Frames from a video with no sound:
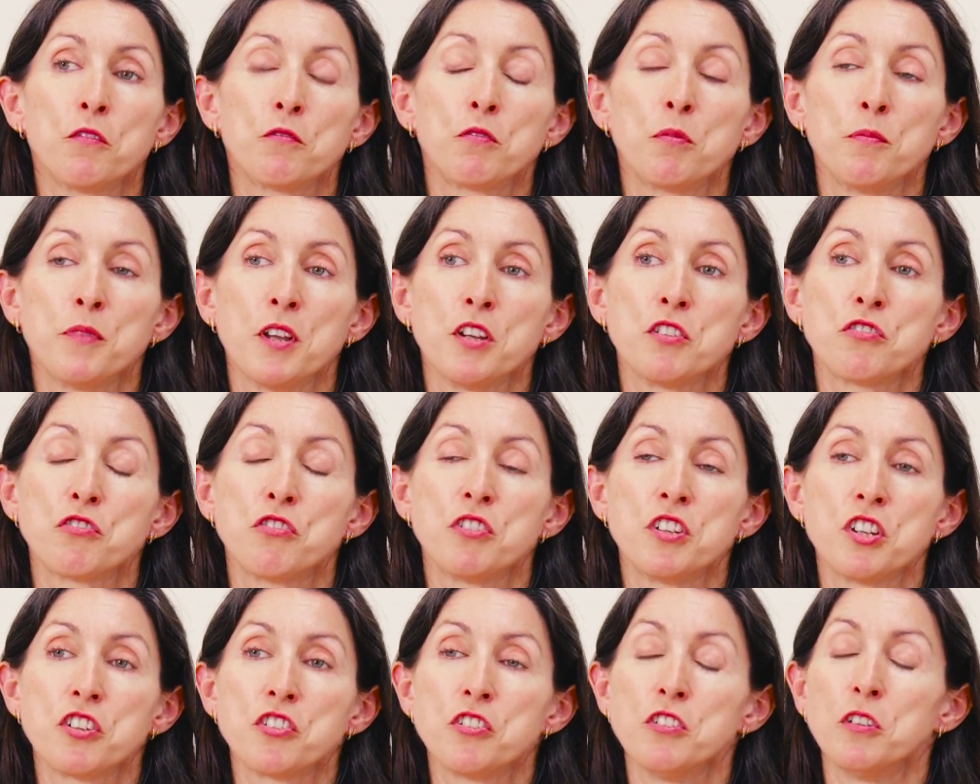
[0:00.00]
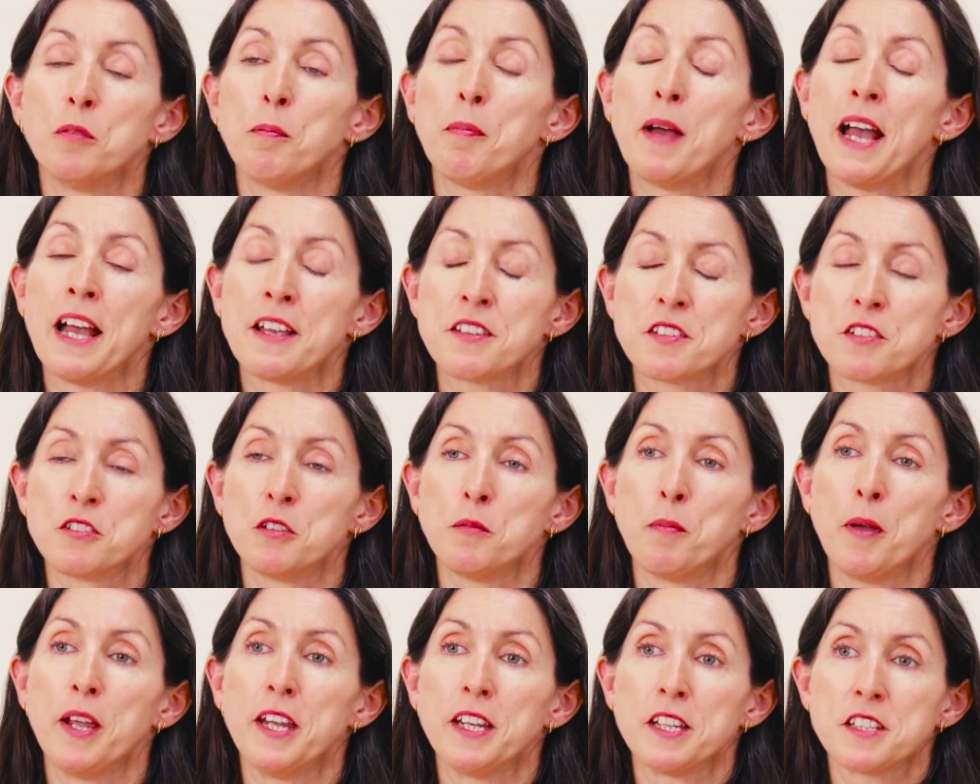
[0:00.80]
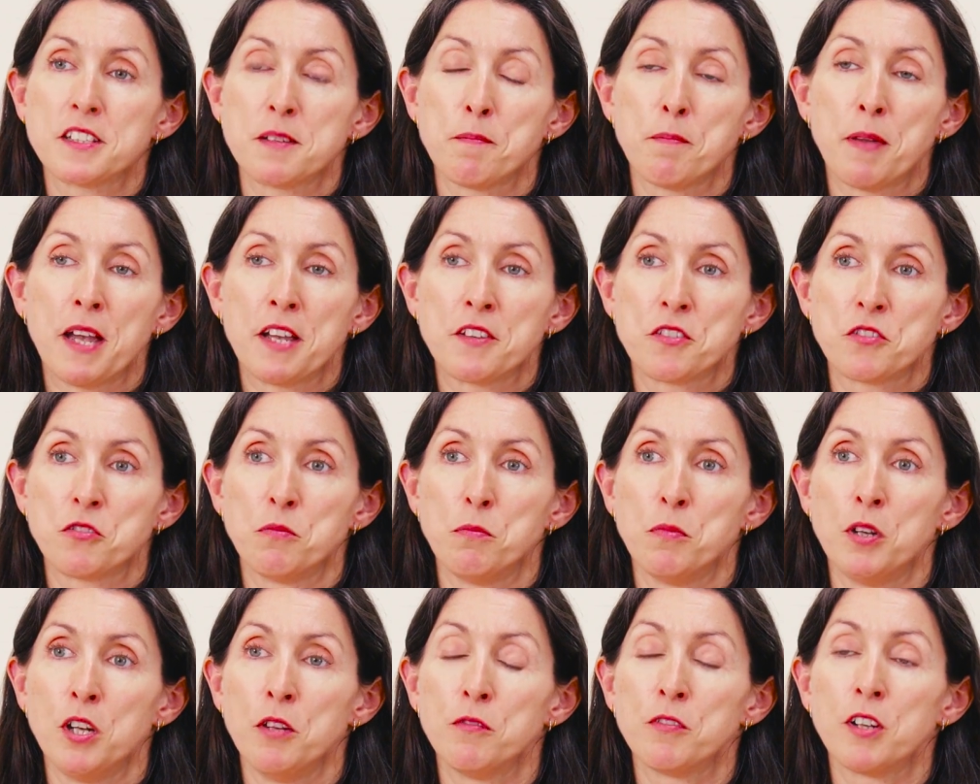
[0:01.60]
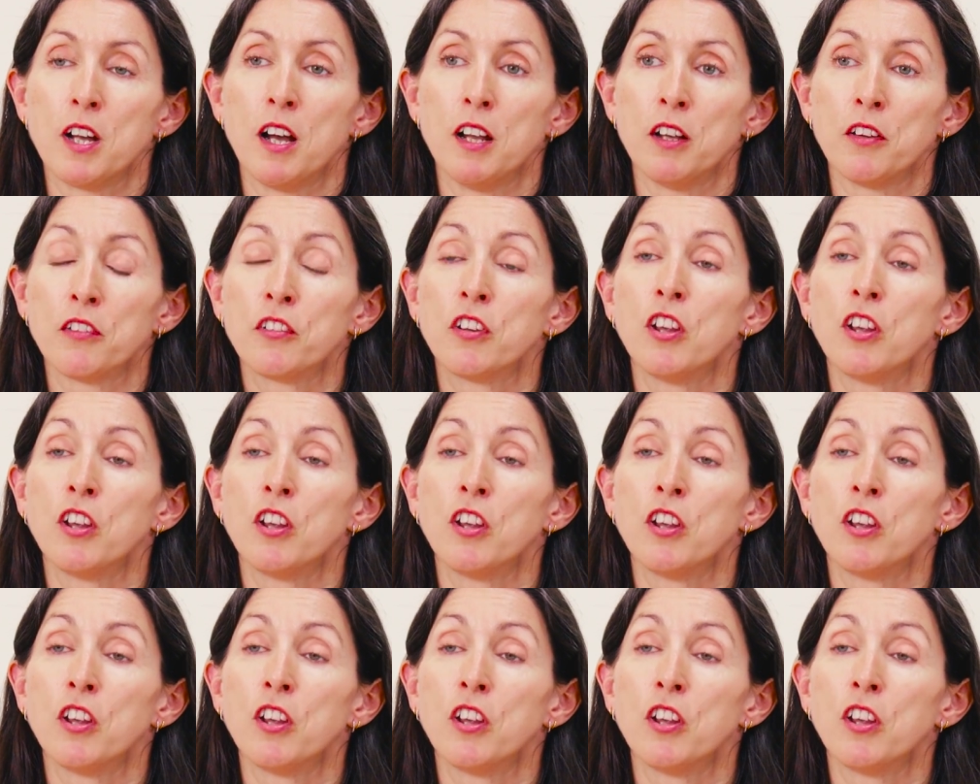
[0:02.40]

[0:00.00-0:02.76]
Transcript: from those traditional pastel pinks and pastel mauve colours.